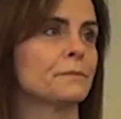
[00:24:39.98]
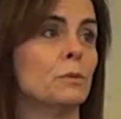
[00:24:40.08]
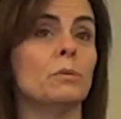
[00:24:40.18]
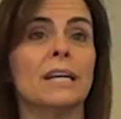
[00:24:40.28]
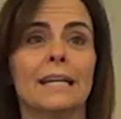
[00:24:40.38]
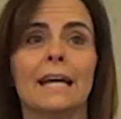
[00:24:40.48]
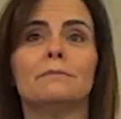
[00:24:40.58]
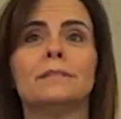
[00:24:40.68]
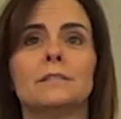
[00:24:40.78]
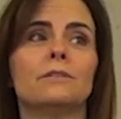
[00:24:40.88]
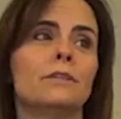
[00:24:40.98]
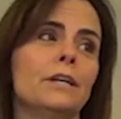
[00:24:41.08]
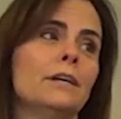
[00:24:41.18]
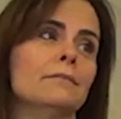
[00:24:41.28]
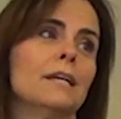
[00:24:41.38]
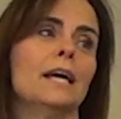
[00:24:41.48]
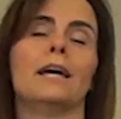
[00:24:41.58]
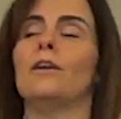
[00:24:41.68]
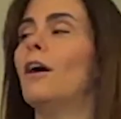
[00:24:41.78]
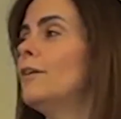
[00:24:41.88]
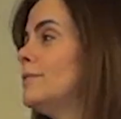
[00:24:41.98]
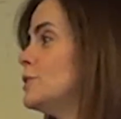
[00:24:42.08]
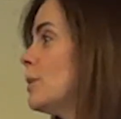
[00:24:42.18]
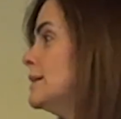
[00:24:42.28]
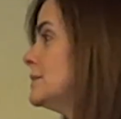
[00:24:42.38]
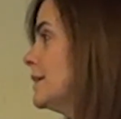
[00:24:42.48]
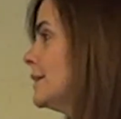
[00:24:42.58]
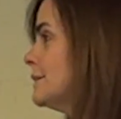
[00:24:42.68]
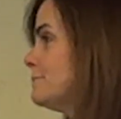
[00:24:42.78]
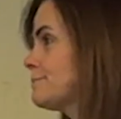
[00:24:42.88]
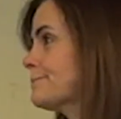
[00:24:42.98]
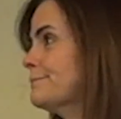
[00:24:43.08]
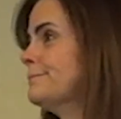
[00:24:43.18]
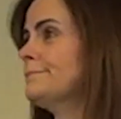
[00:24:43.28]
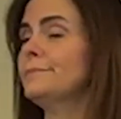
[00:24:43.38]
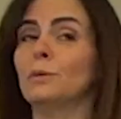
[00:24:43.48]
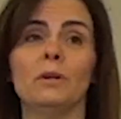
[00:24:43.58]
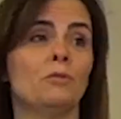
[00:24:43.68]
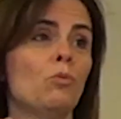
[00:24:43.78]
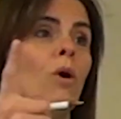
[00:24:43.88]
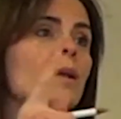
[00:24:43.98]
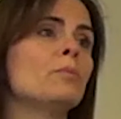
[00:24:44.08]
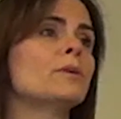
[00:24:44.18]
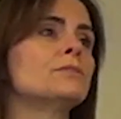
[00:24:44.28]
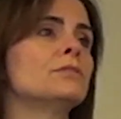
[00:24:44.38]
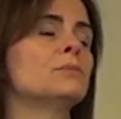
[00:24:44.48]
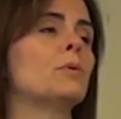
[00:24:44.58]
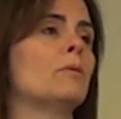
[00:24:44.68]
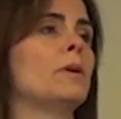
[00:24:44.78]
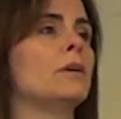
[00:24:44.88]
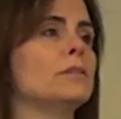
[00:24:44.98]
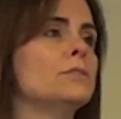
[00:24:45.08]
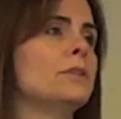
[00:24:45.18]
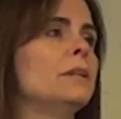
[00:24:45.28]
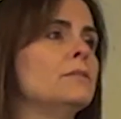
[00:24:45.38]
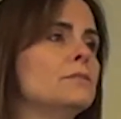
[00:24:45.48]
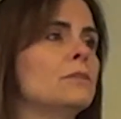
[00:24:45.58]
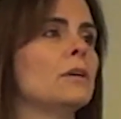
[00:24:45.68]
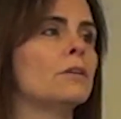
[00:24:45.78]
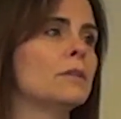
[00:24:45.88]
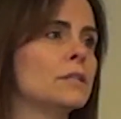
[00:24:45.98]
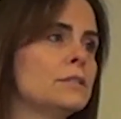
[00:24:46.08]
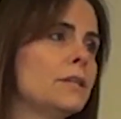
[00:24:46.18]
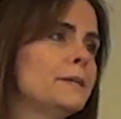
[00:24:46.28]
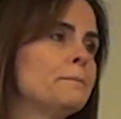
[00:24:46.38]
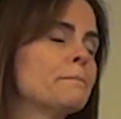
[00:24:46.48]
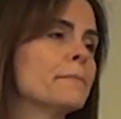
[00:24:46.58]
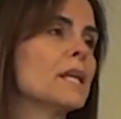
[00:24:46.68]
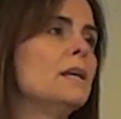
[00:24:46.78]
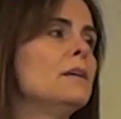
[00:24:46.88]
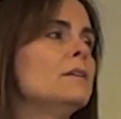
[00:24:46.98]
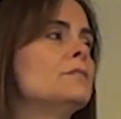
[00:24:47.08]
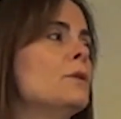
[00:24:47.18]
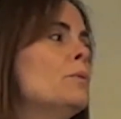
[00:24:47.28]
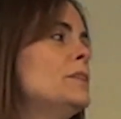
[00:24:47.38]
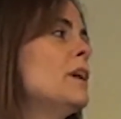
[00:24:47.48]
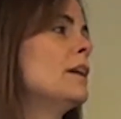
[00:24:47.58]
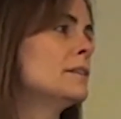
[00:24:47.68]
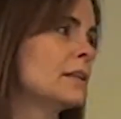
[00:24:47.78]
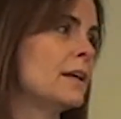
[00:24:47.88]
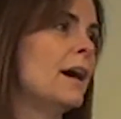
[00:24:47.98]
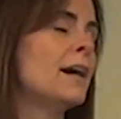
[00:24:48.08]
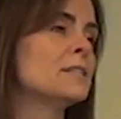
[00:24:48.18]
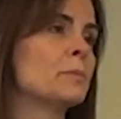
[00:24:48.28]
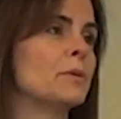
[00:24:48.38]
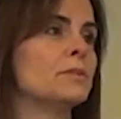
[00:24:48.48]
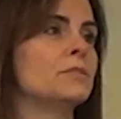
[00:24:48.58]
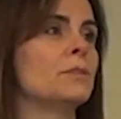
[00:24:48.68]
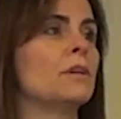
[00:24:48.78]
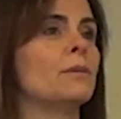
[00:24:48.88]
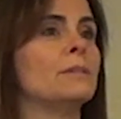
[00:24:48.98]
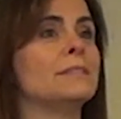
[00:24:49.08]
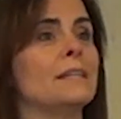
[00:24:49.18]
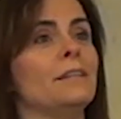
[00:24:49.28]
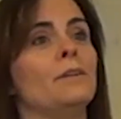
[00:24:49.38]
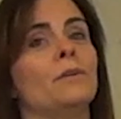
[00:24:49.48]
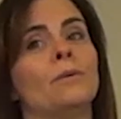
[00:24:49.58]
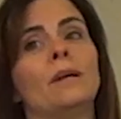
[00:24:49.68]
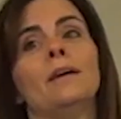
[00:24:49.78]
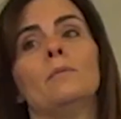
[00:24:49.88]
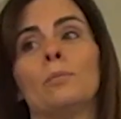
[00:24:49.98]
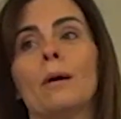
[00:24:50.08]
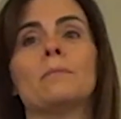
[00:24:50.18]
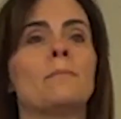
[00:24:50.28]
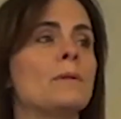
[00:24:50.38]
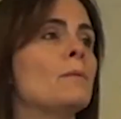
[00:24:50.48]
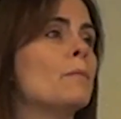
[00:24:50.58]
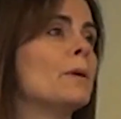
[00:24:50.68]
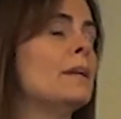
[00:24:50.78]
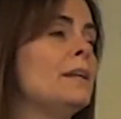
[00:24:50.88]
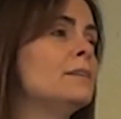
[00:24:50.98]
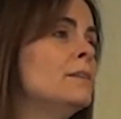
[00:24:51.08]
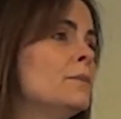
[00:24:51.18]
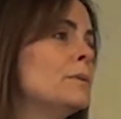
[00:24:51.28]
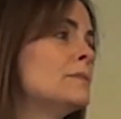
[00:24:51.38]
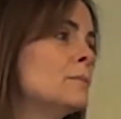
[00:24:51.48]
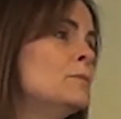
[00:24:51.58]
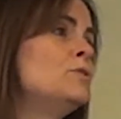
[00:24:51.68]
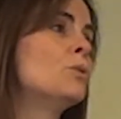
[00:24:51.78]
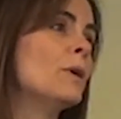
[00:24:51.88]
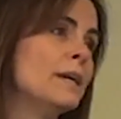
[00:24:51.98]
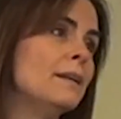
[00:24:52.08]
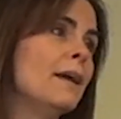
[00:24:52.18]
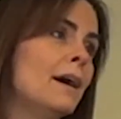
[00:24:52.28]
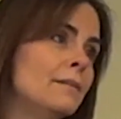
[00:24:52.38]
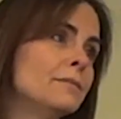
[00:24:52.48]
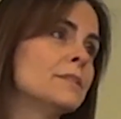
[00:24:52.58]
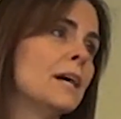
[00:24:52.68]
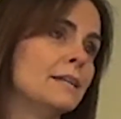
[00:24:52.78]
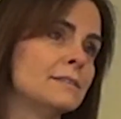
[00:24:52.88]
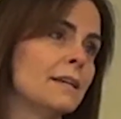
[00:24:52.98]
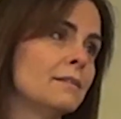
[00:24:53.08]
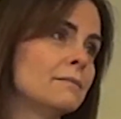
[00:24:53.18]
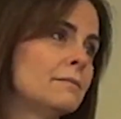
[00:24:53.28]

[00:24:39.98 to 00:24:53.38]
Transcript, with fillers: We run it every single year and often twice a year. We have one personal support worker student in Sioux Lookout this year. So we talked to the hospital in Sioux Lookout and said, you know, probably what we need to do is some joint advertising,